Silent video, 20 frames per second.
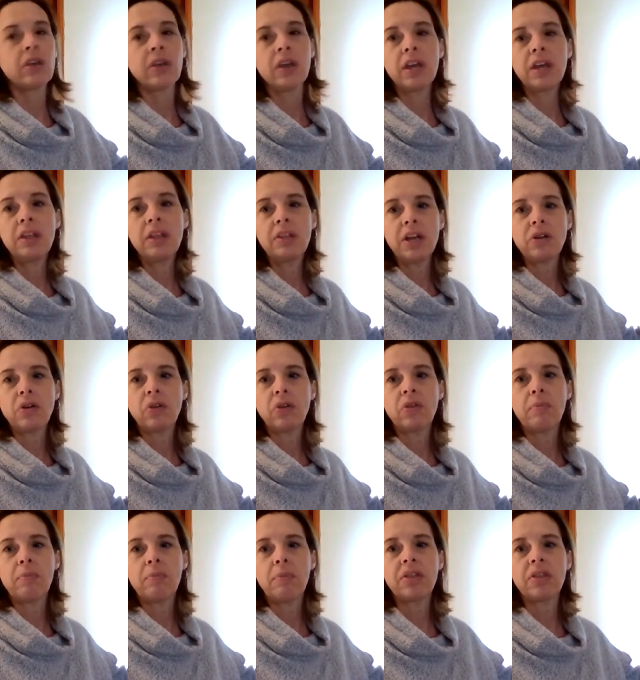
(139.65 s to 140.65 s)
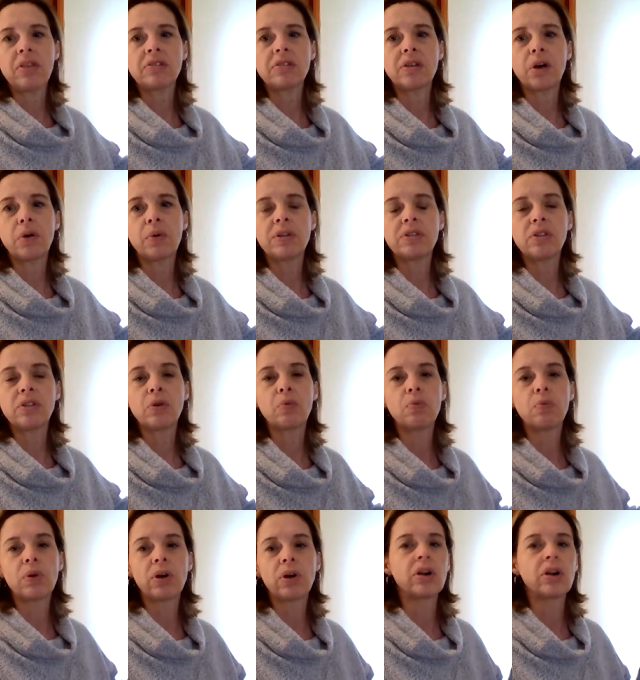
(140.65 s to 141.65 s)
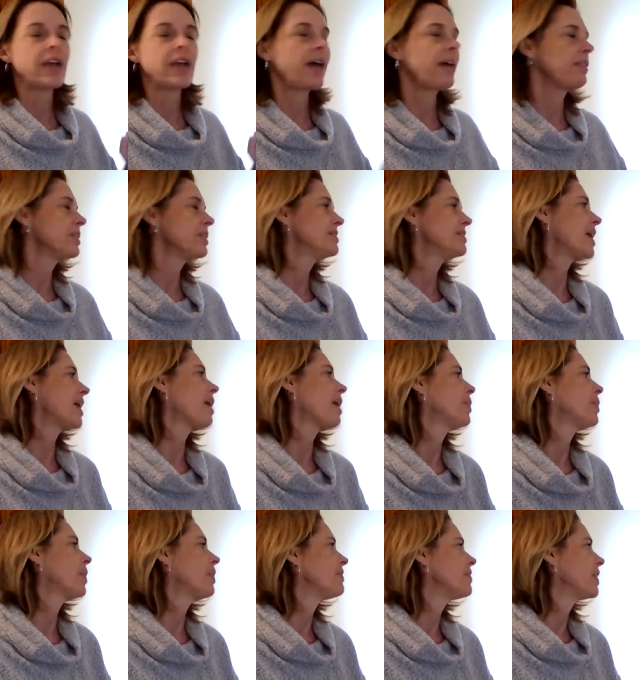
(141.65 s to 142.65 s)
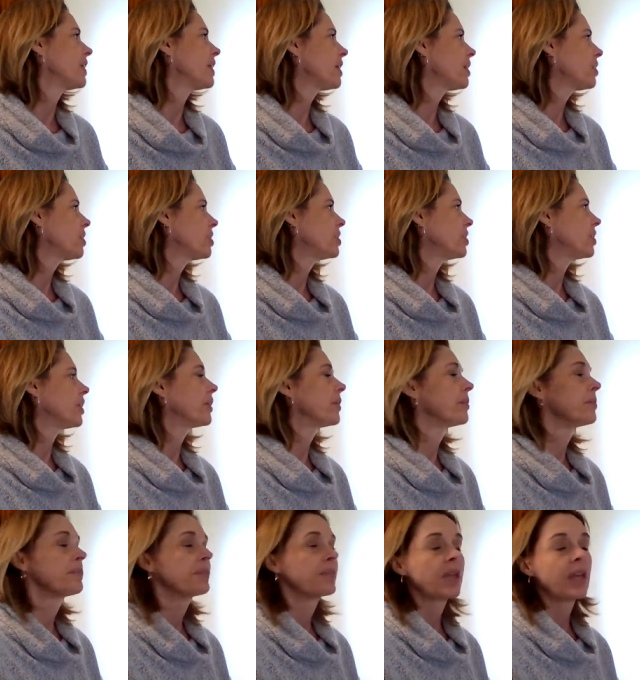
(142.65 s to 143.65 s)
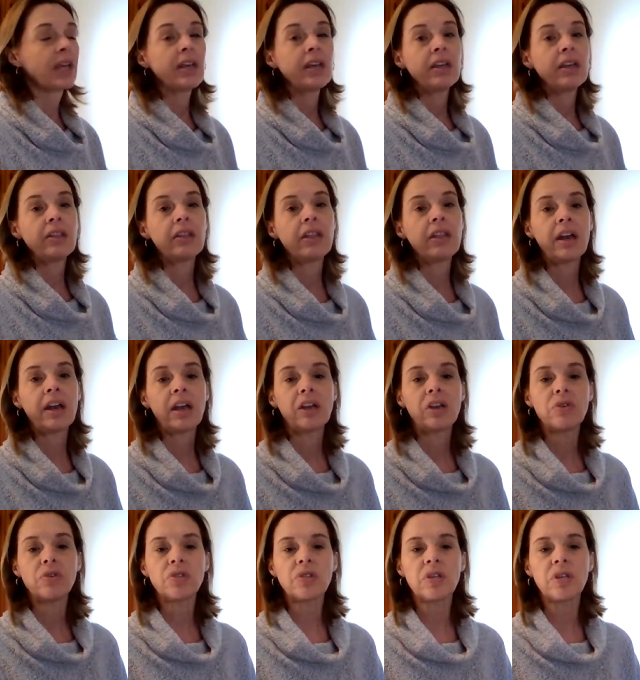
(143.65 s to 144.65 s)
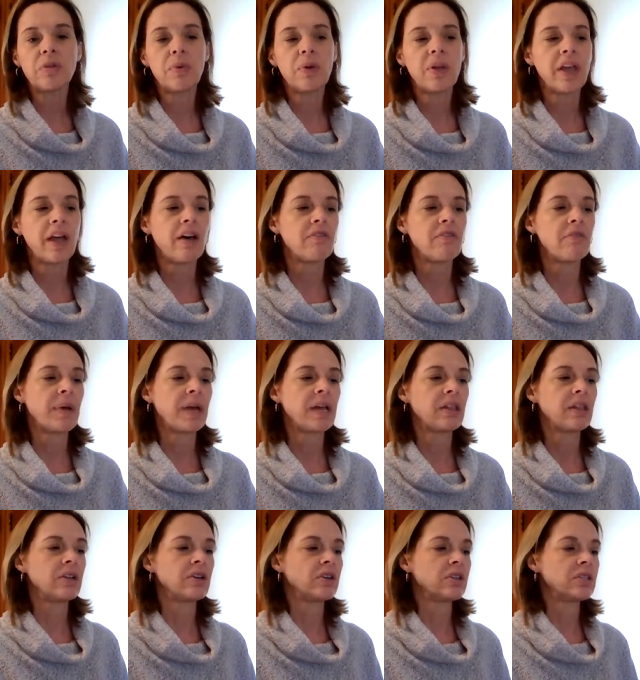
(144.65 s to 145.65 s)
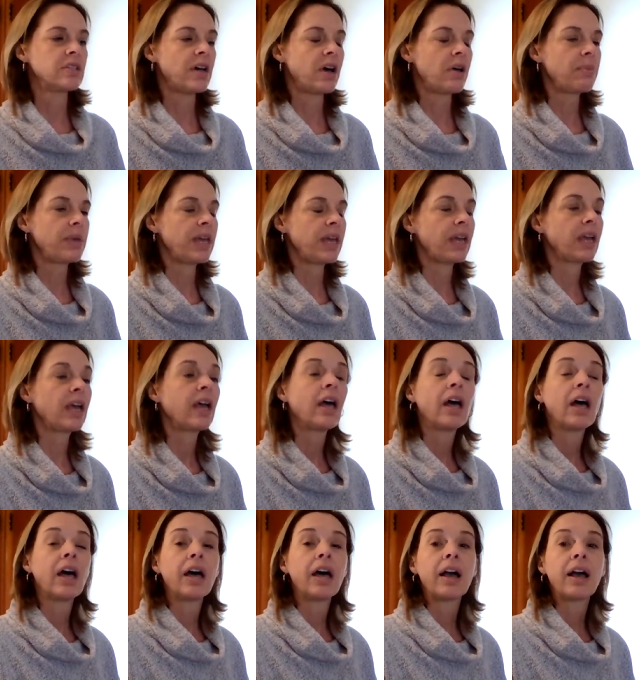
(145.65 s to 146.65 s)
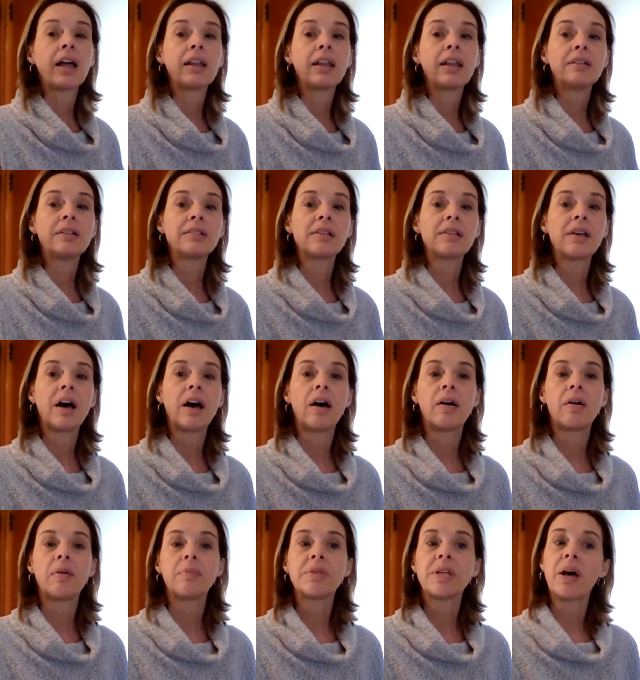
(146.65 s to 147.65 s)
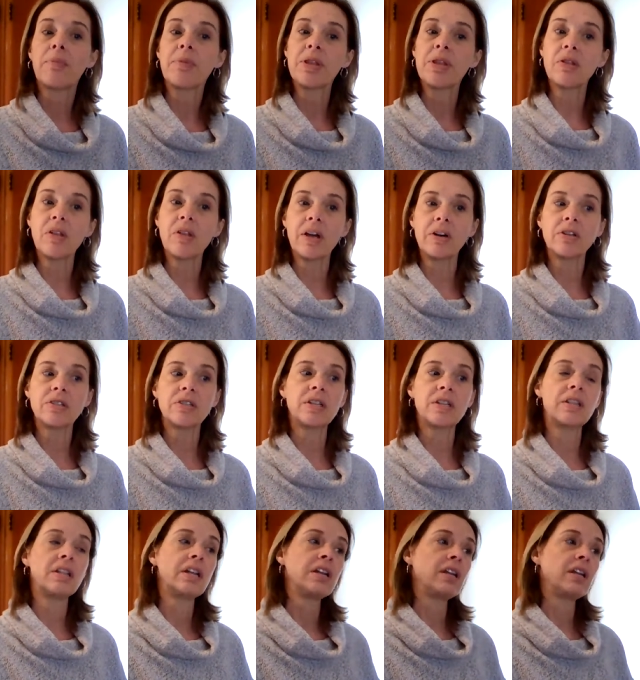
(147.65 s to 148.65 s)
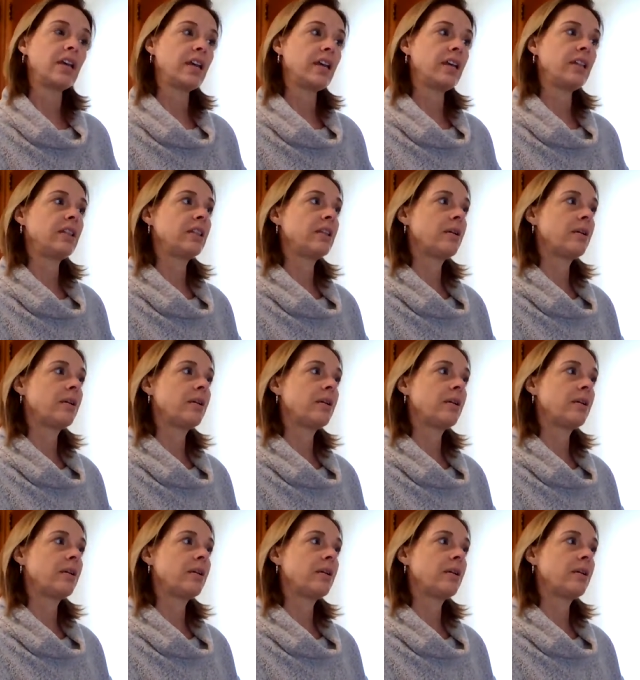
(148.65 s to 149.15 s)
and they know the month is always the word at the top of the calendar. Then I usually will have my leader tell me, tell me the letters in the